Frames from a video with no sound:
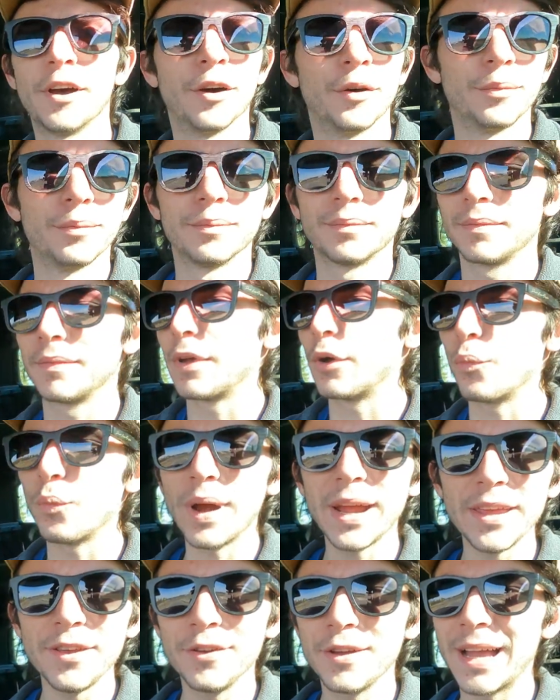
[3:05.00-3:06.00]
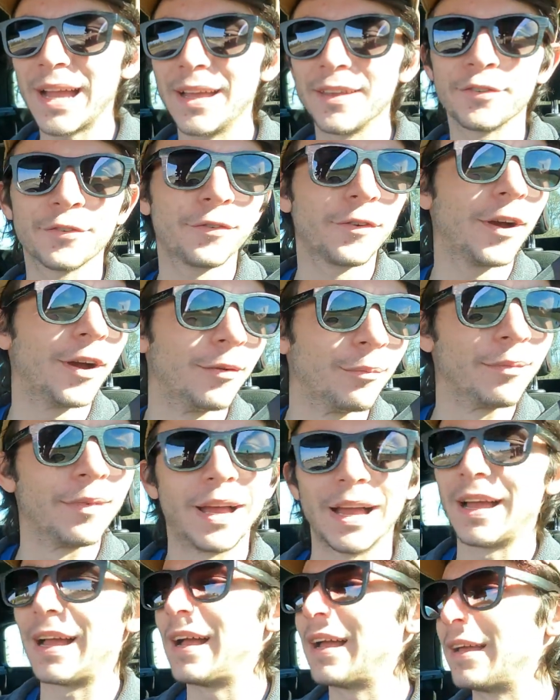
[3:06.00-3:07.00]
Yo, where are you guys
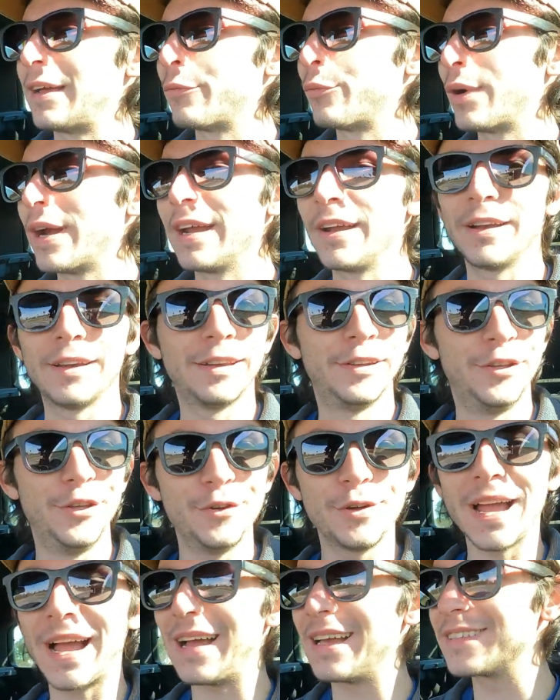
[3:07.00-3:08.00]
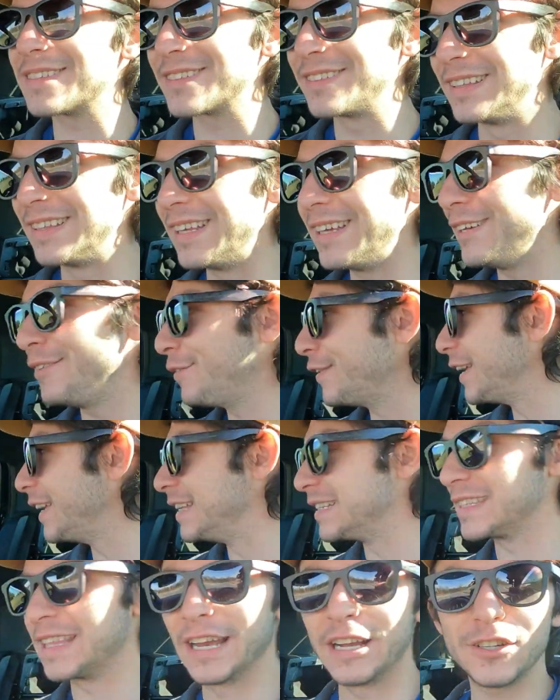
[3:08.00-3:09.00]
from? Where you guys live,
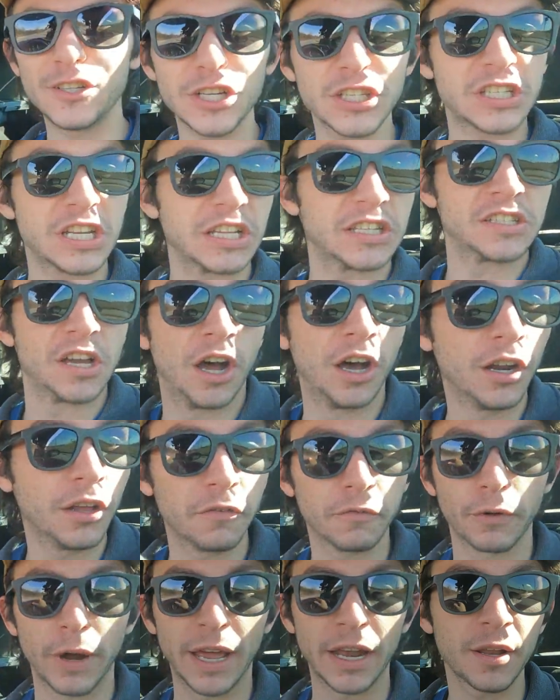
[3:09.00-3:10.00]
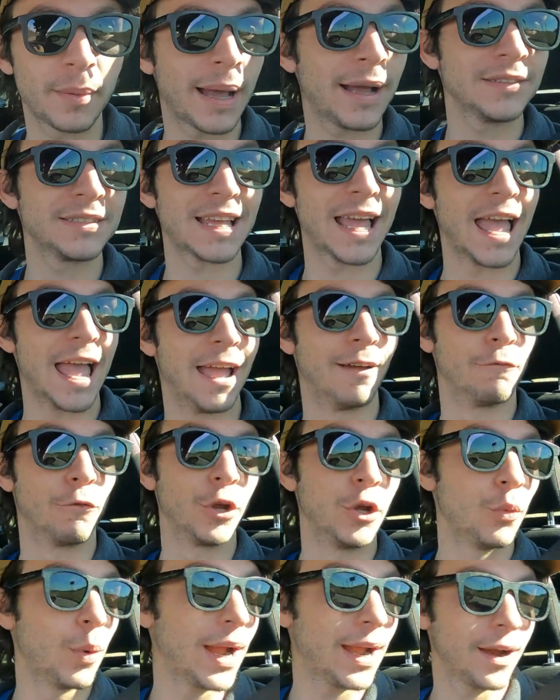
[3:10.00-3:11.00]
is there just a ton of roundabouts
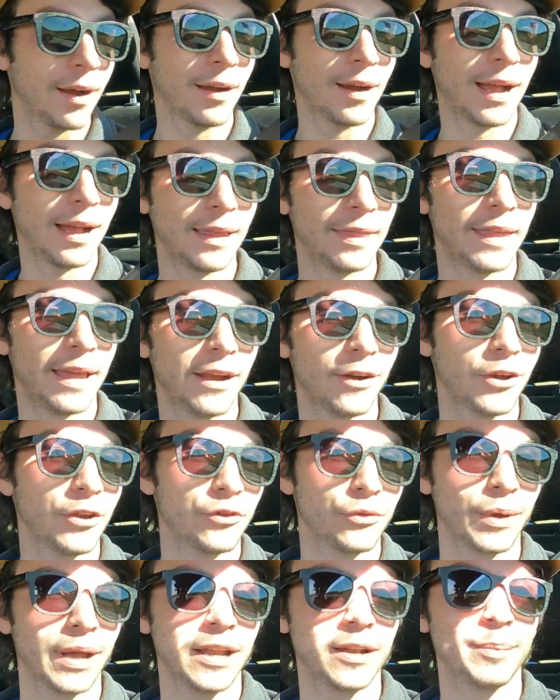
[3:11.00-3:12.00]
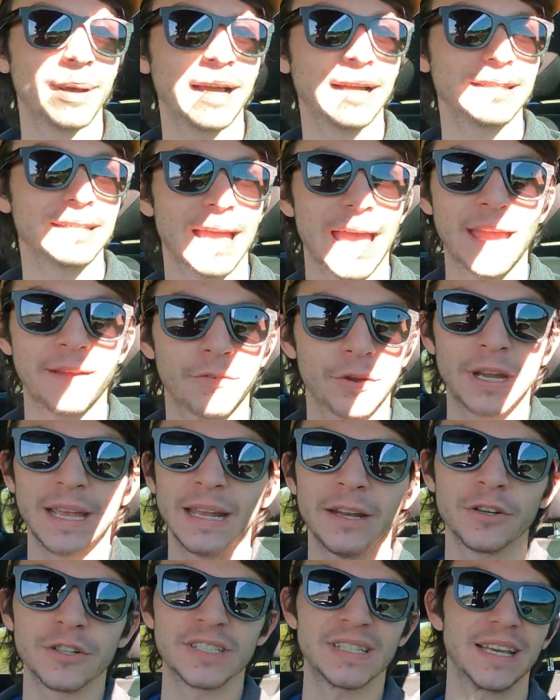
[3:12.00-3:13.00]
everywhere? And there is roundabouts
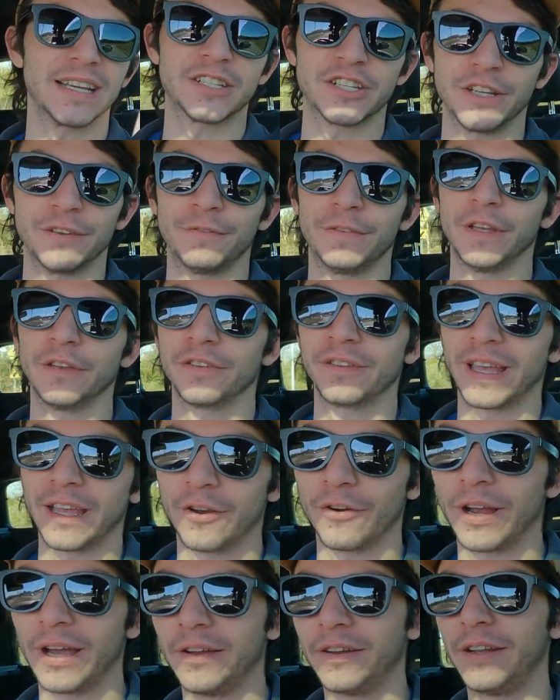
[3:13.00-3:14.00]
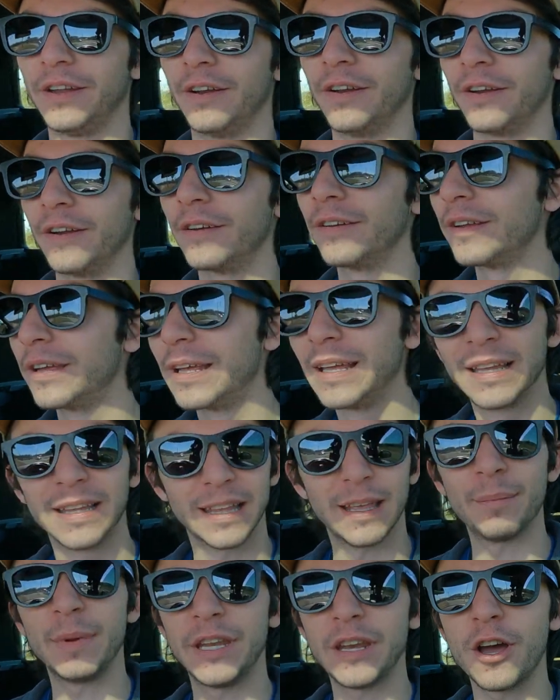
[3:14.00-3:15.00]
every intersection, it feels like, around here.
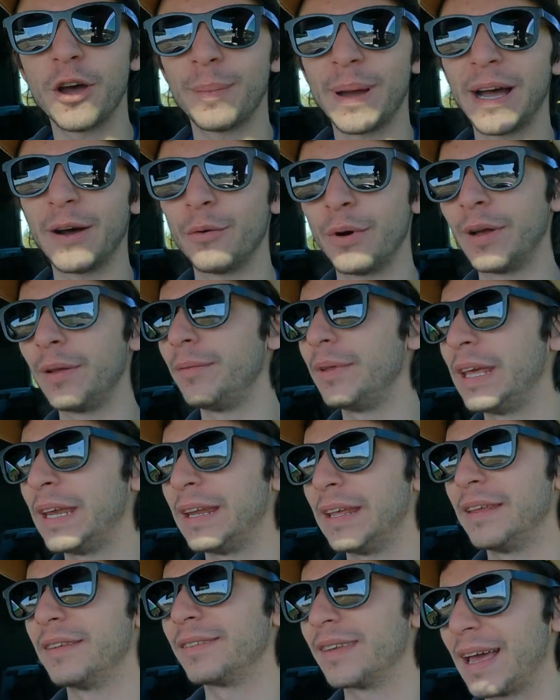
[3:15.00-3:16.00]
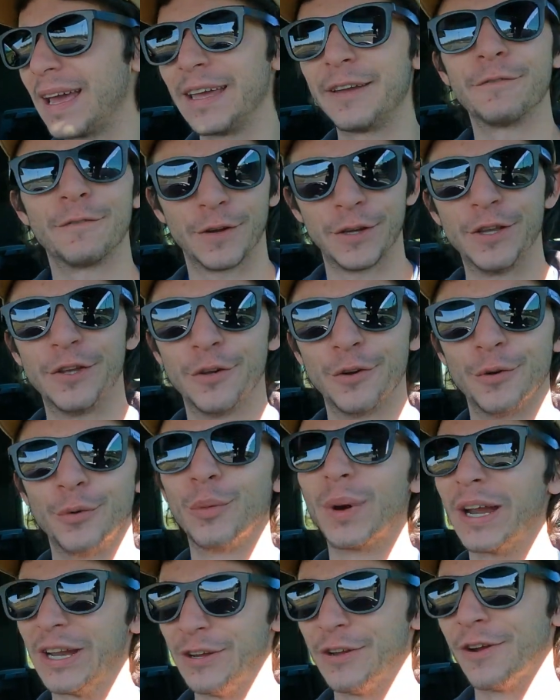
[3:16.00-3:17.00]
Let me know about what it is like for you,
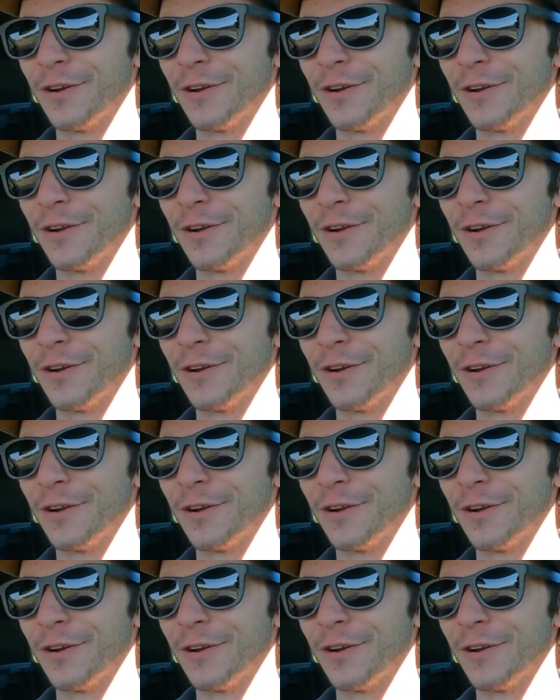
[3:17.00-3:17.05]
where